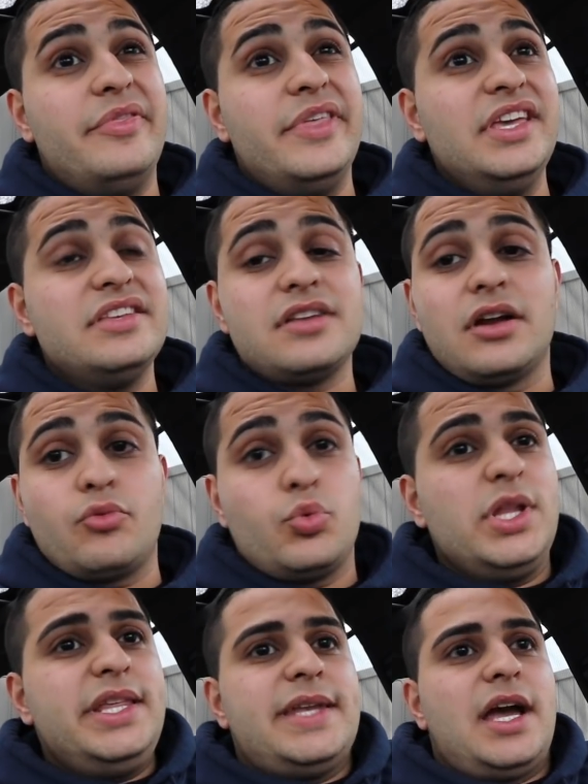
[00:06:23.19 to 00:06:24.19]
These are
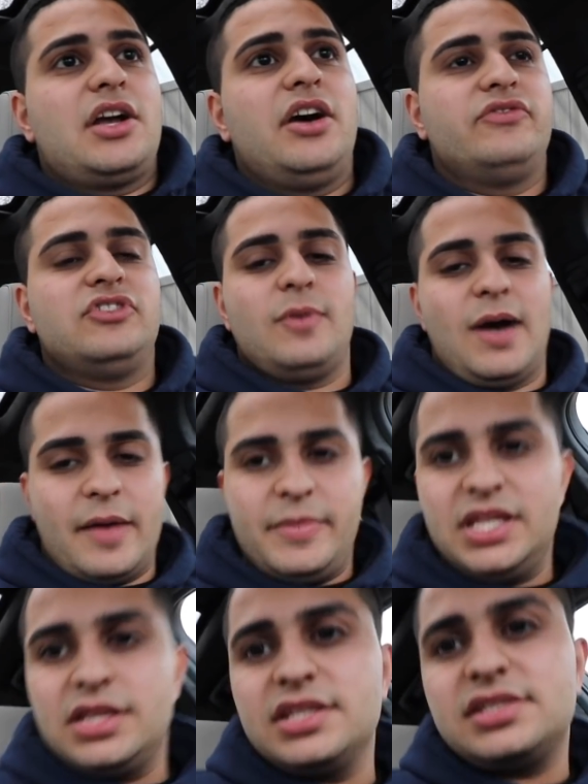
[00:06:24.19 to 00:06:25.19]
really not comfortable. I
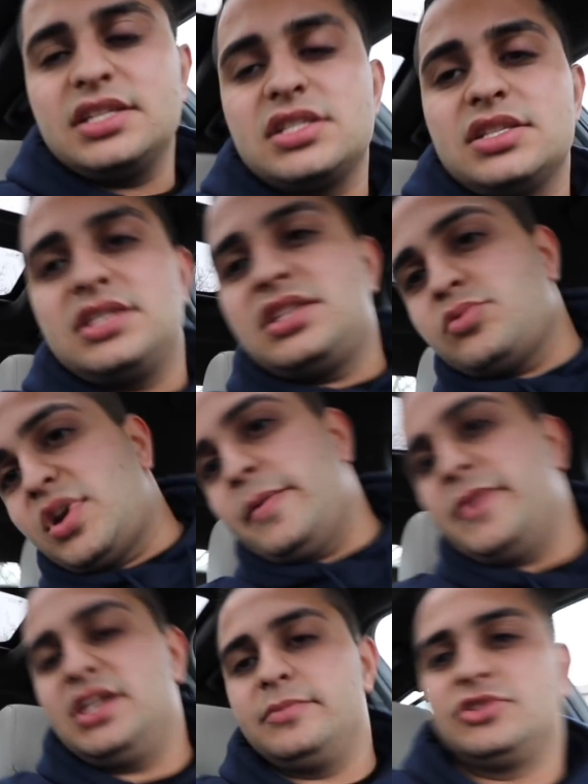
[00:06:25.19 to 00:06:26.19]
mean, this is what I
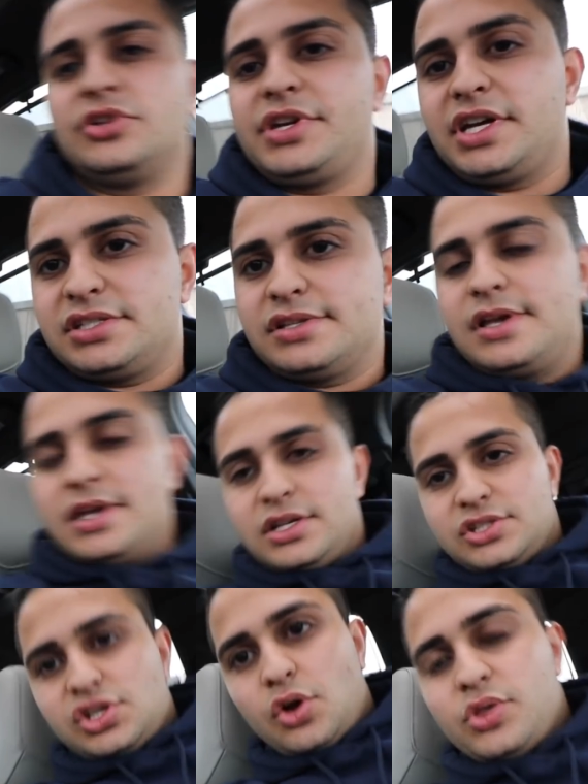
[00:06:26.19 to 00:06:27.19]
mean. Let me show you guys.
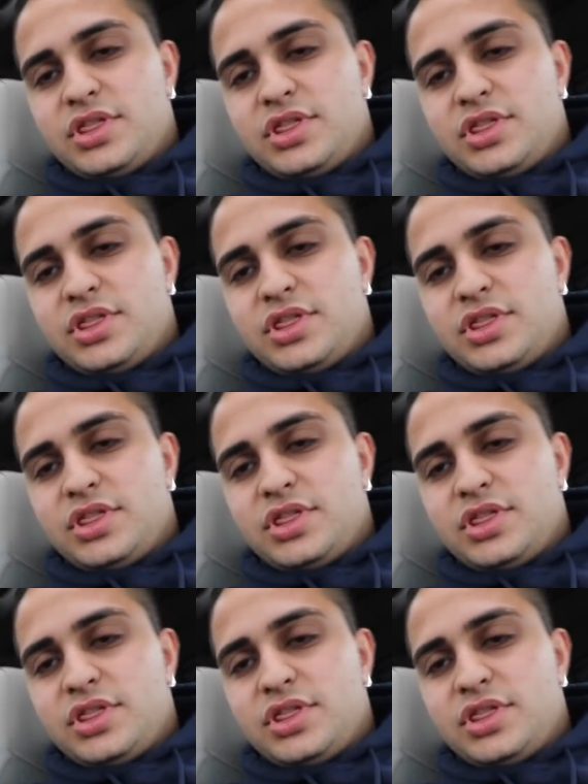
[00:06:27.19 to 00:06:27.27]
So